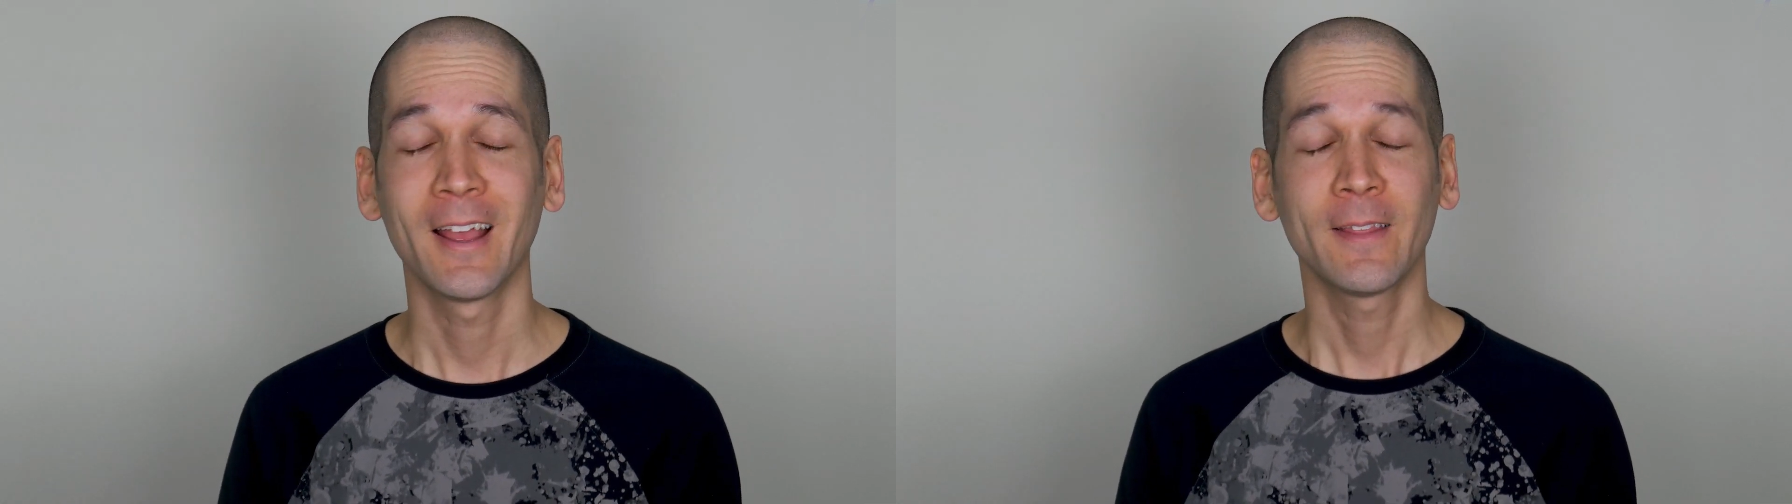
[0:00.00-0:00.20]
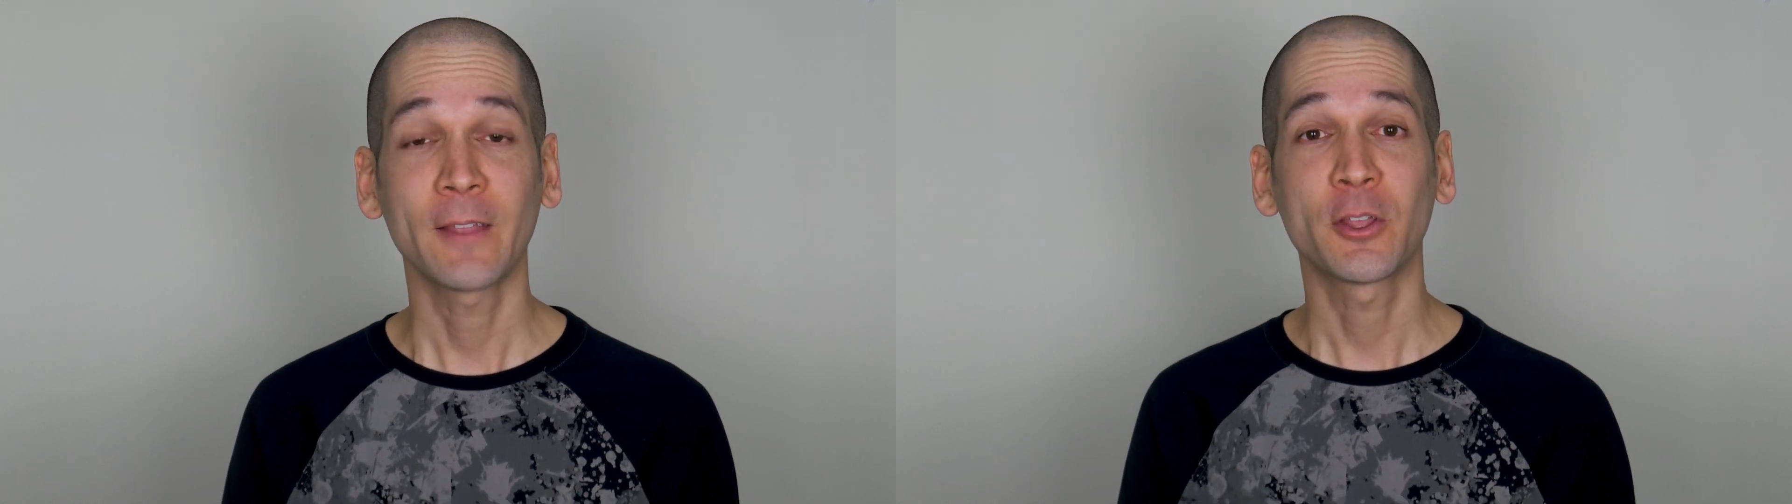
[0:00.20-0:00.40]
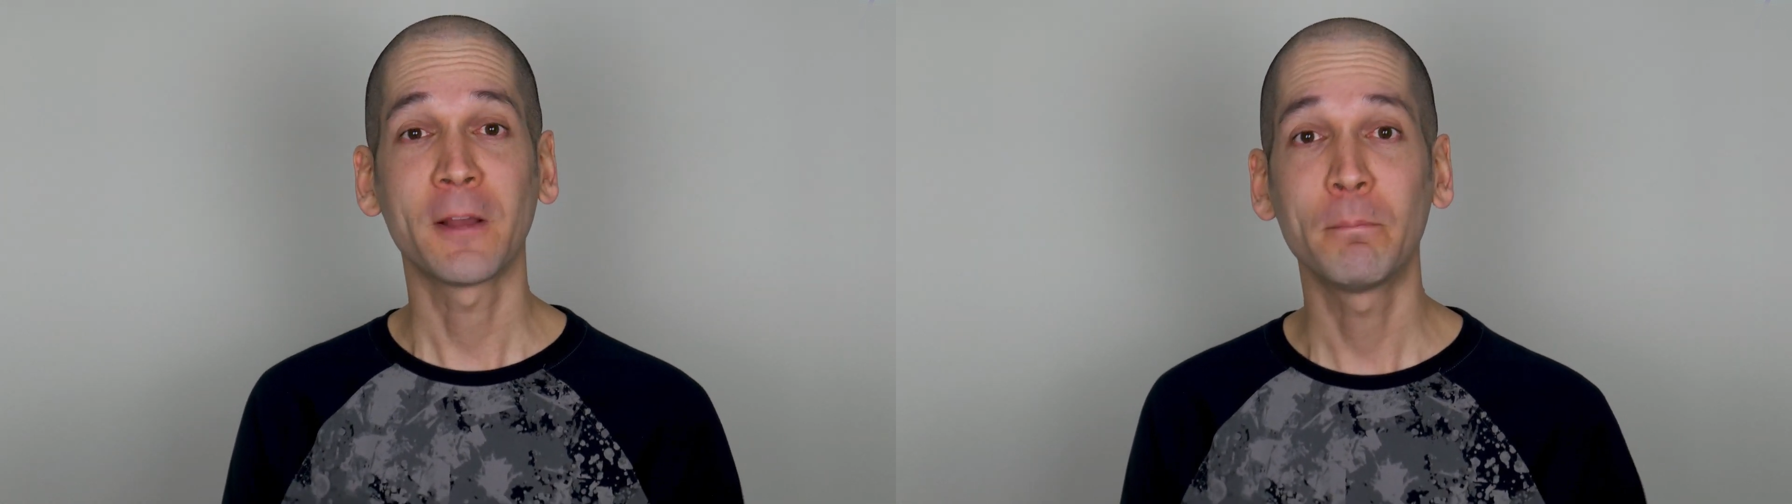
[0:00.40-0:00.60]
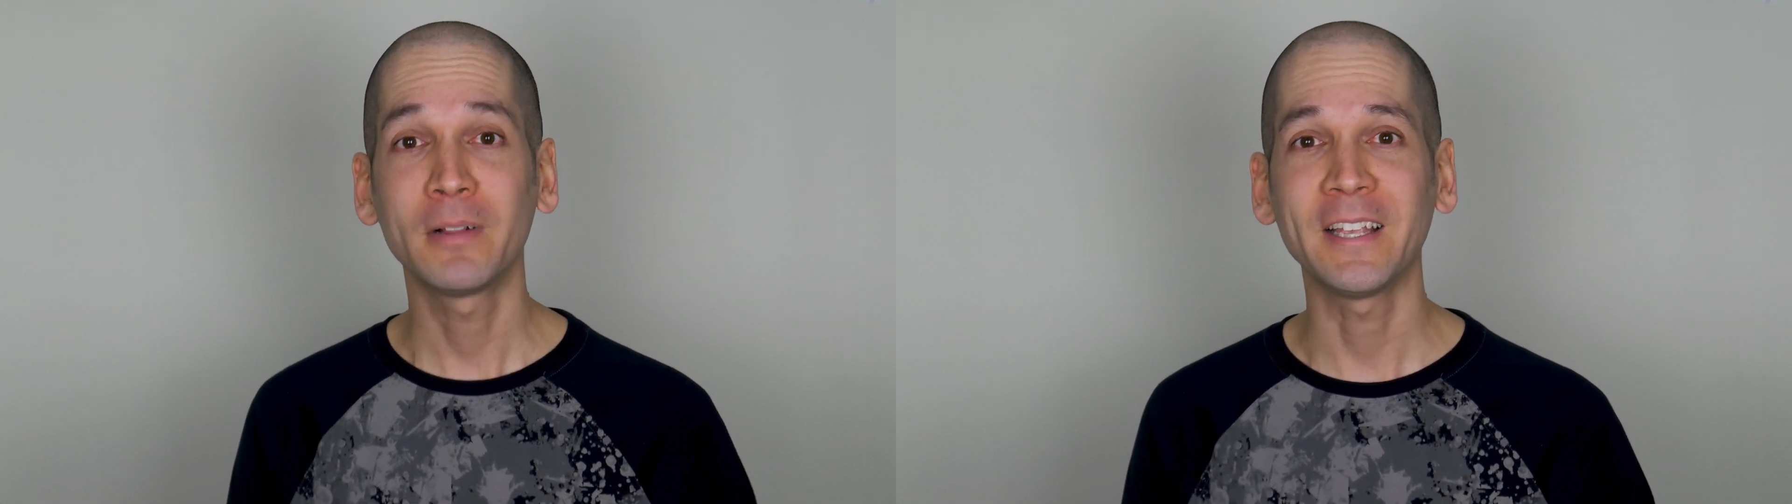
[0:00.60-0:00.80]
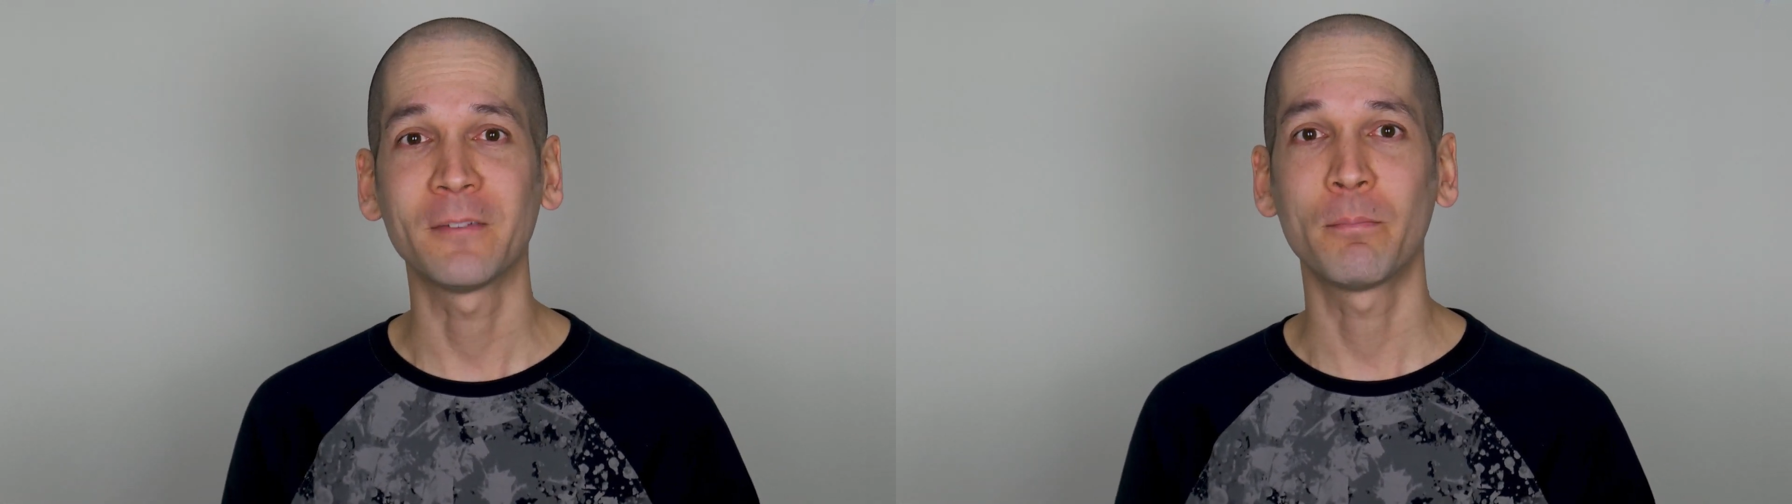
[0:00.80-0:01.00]
that the
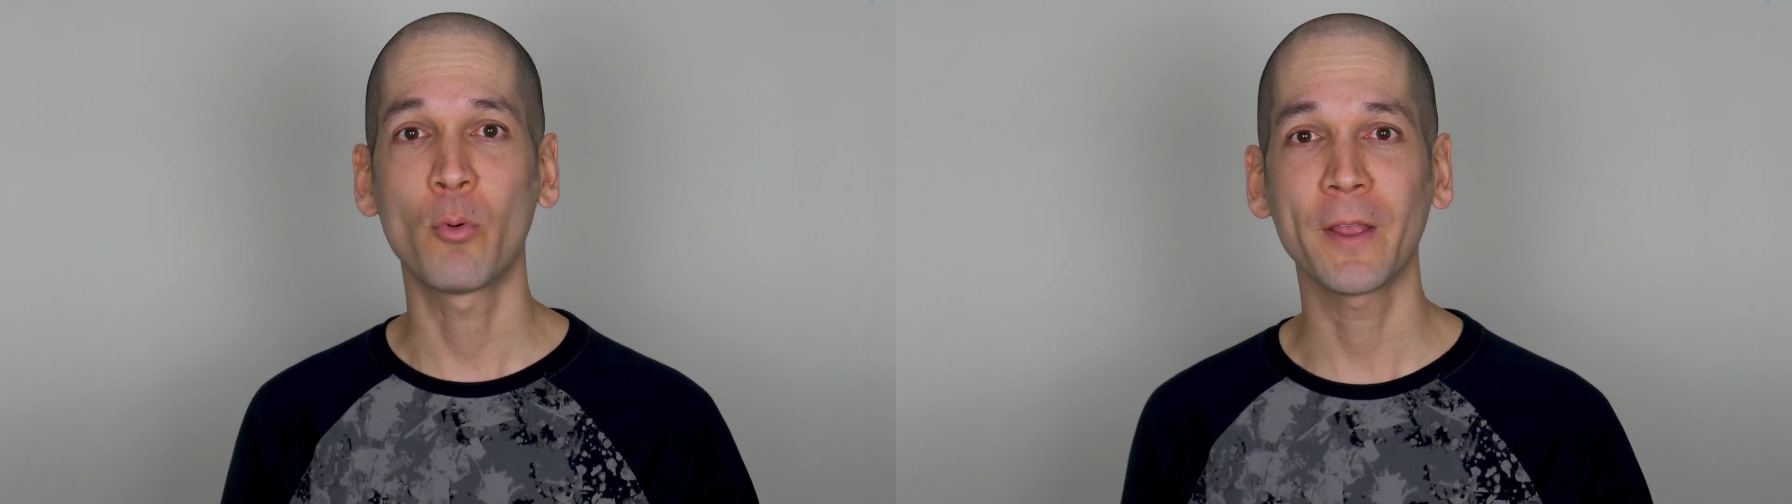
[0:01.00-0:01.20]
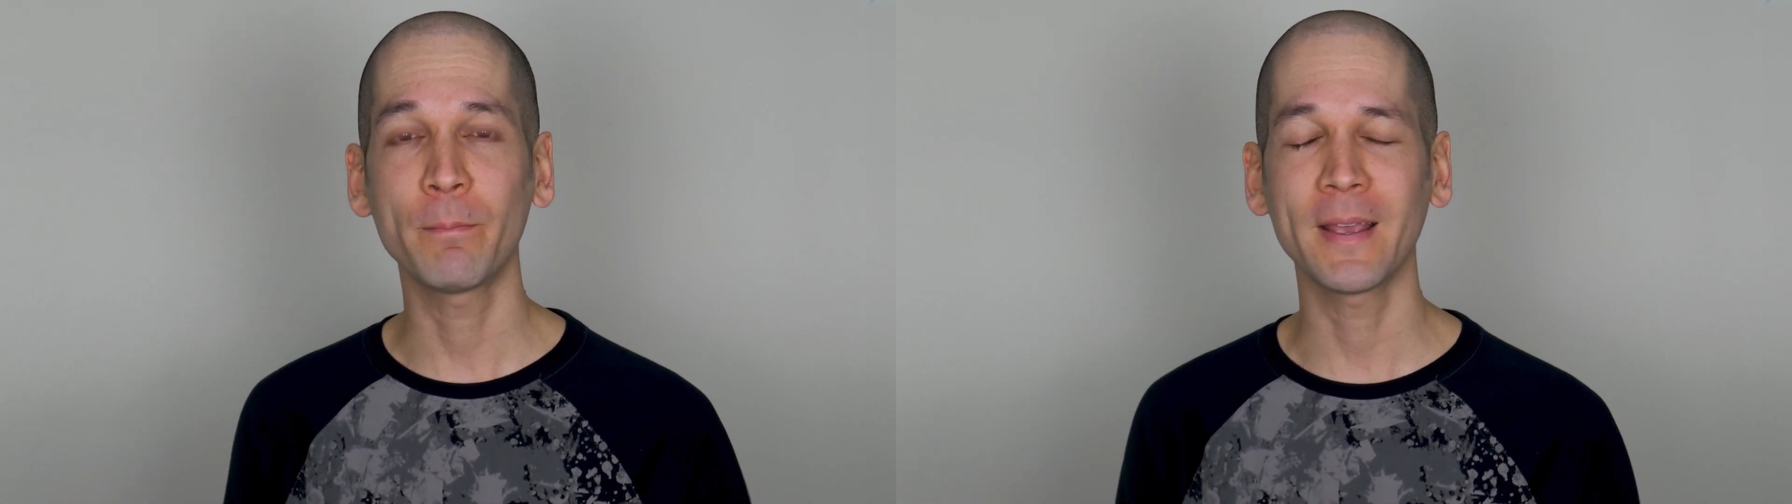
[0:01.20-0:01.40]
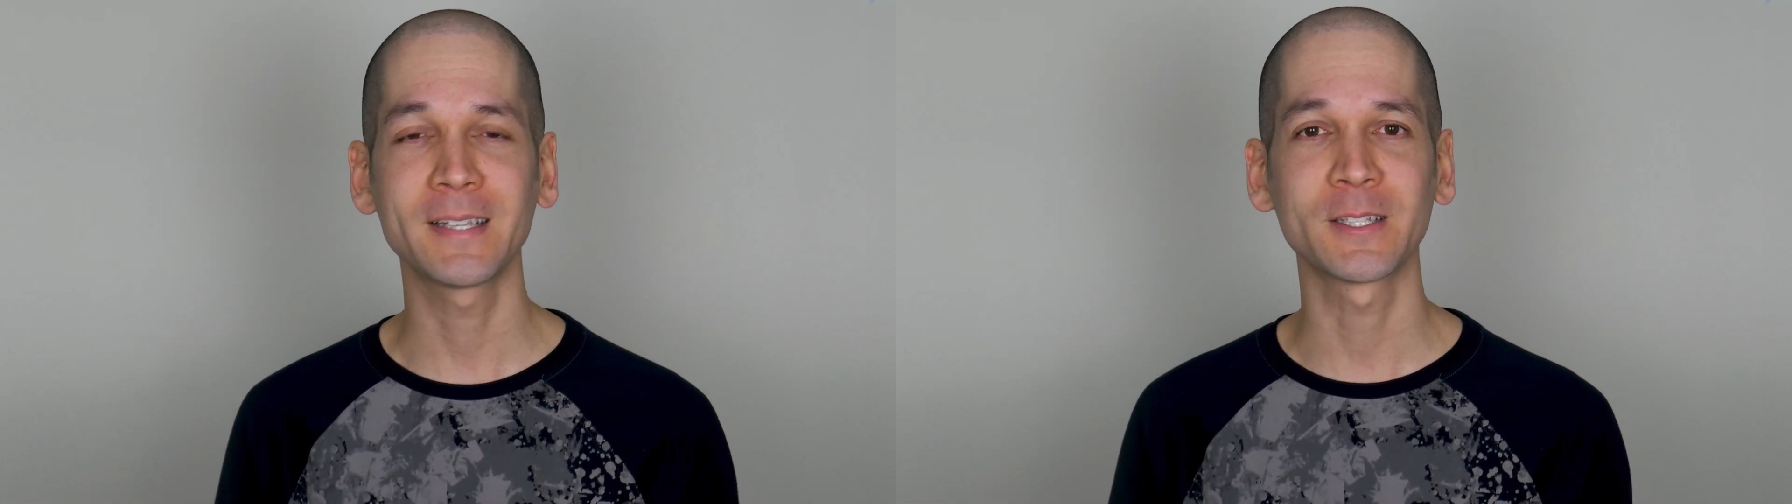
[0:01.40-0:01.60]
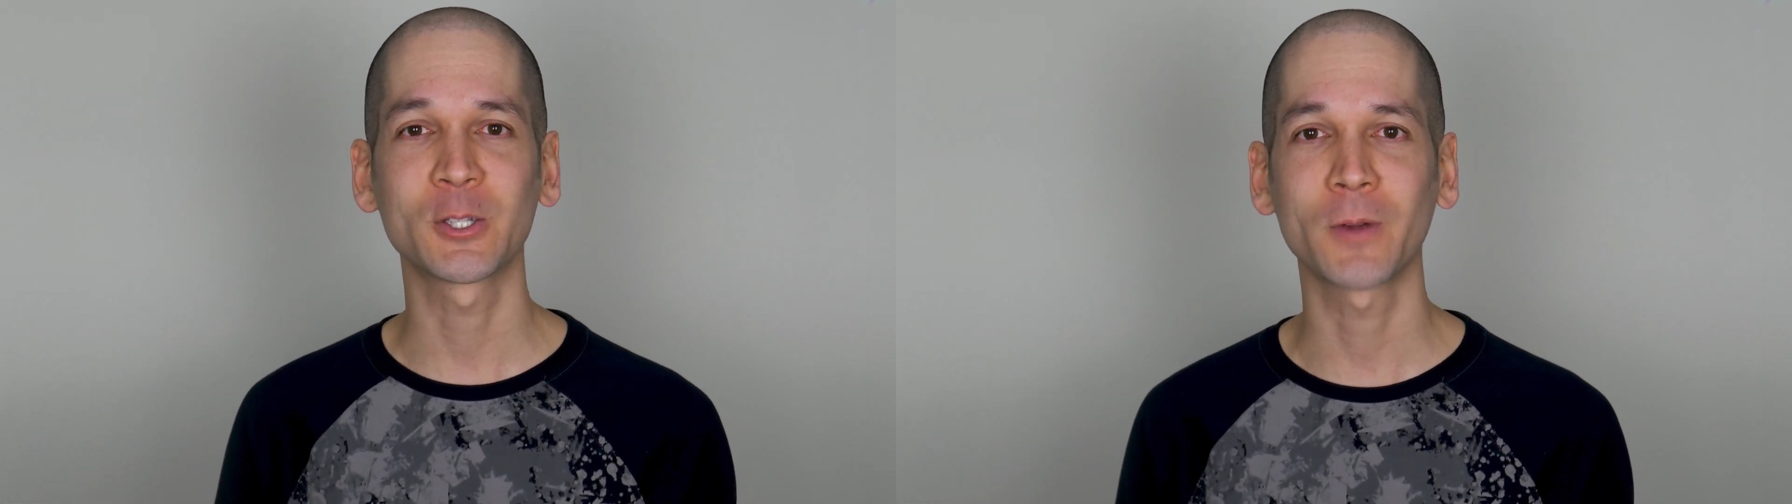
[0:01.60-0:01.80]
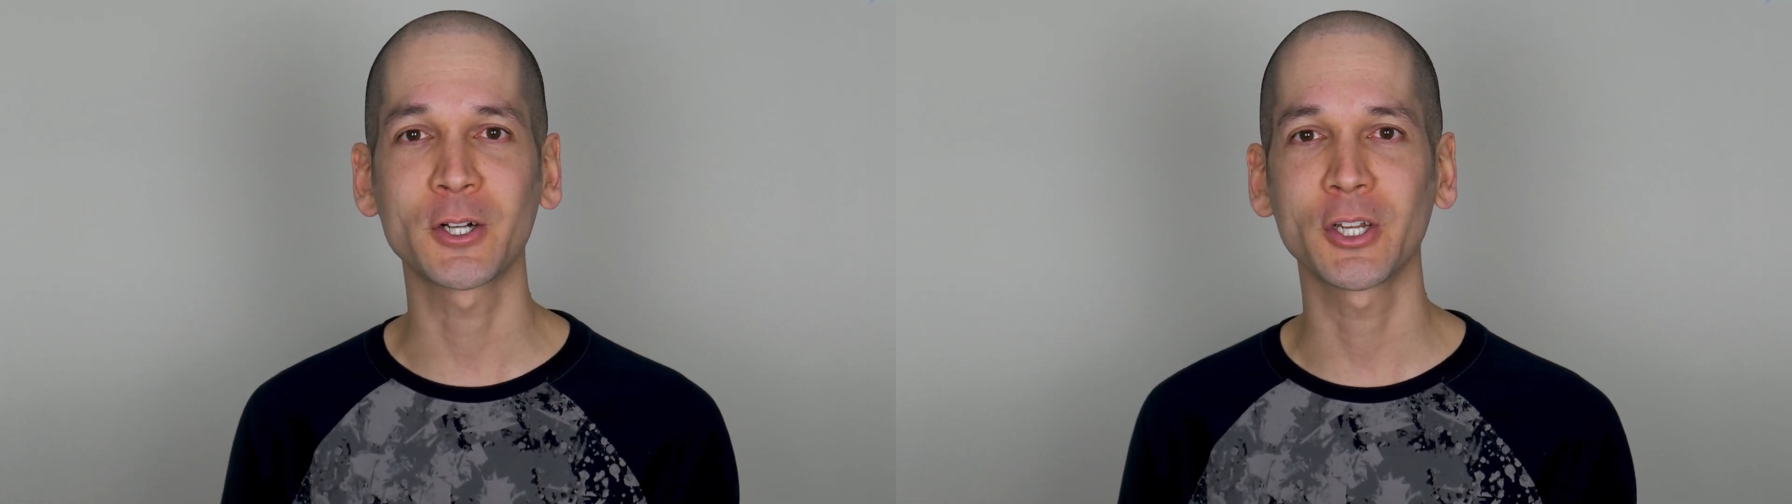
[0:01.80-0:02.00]
complete point-based
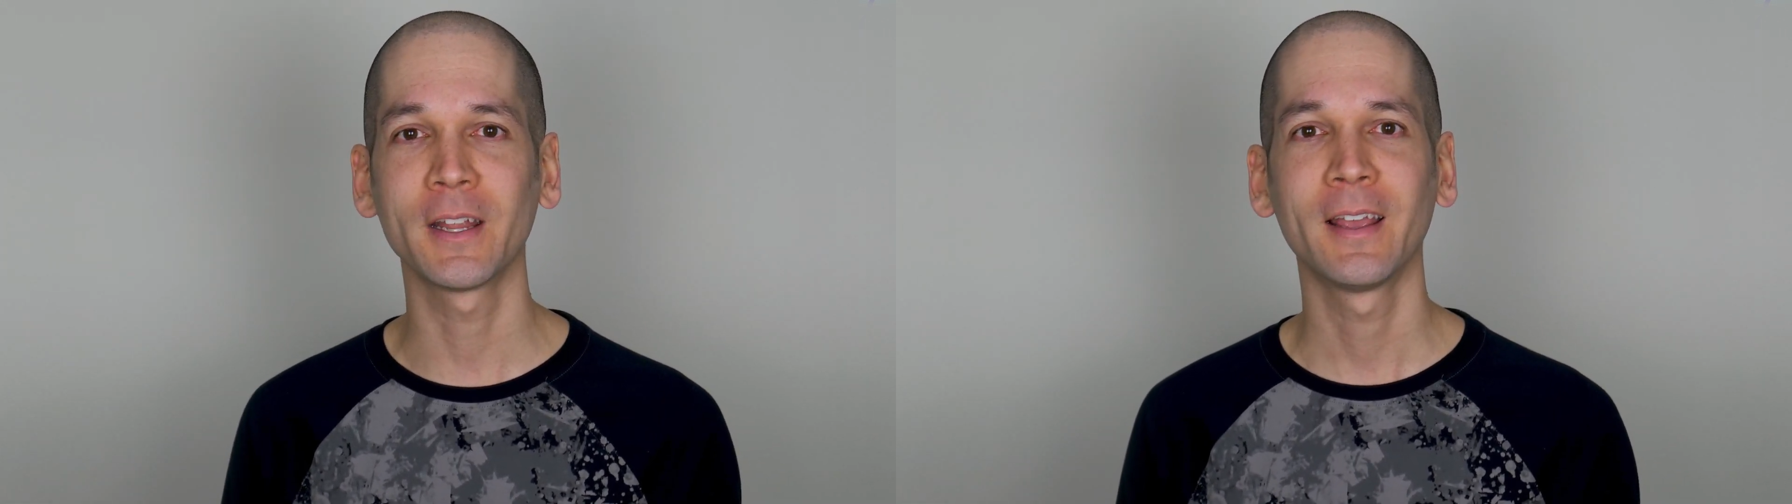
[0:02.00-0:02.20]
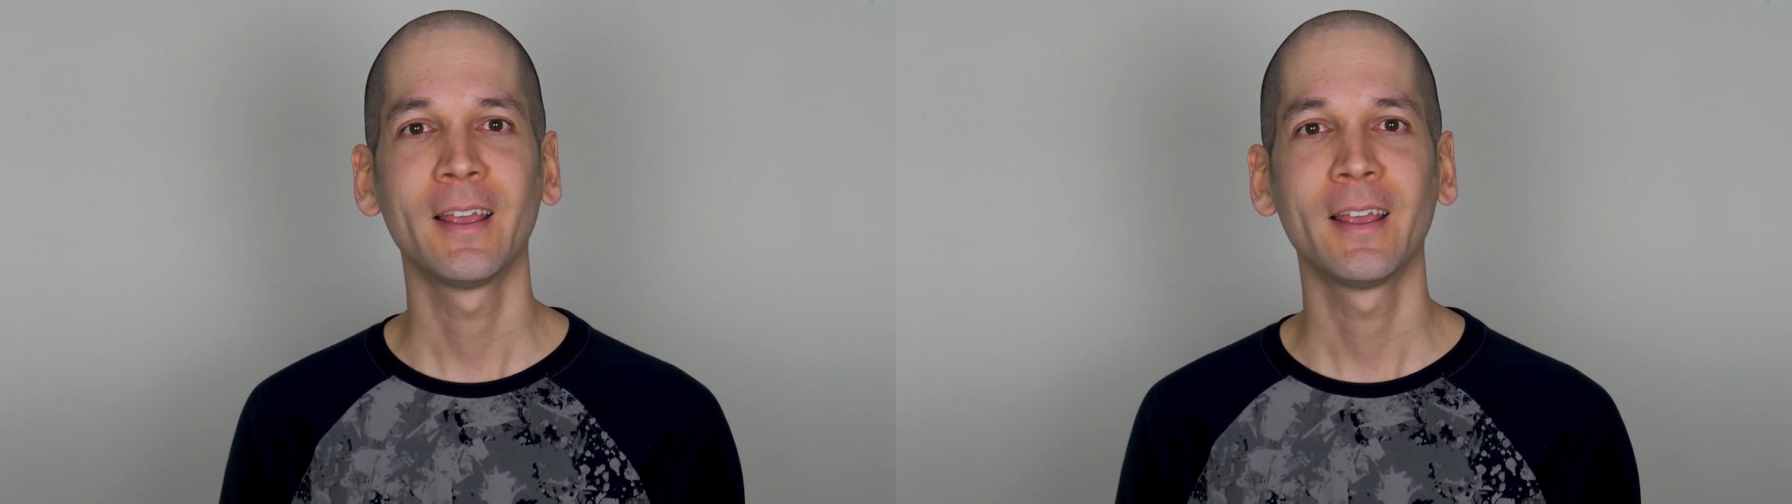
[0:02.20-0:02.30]
construction